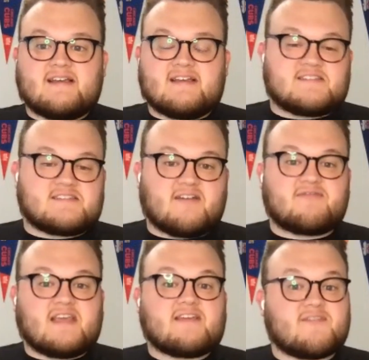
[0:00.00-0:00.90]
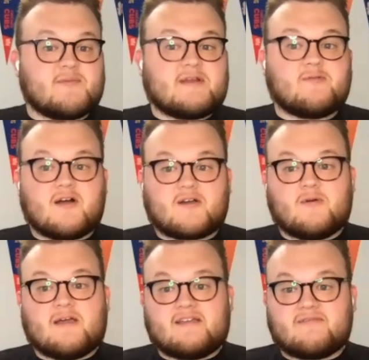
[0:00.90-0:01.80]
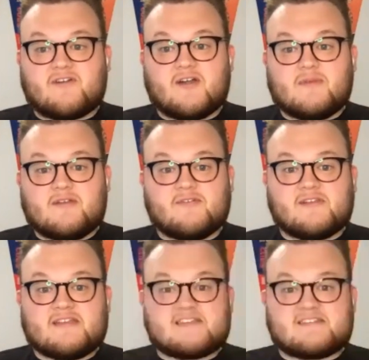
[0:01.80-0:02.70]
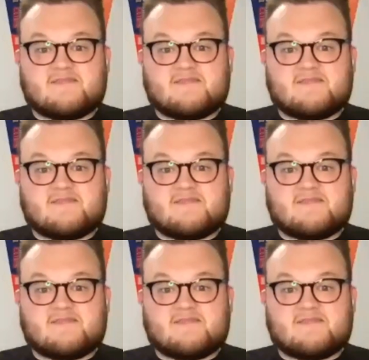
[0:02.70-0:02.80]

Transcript: It's a tough thing for me to walk away from. It really is.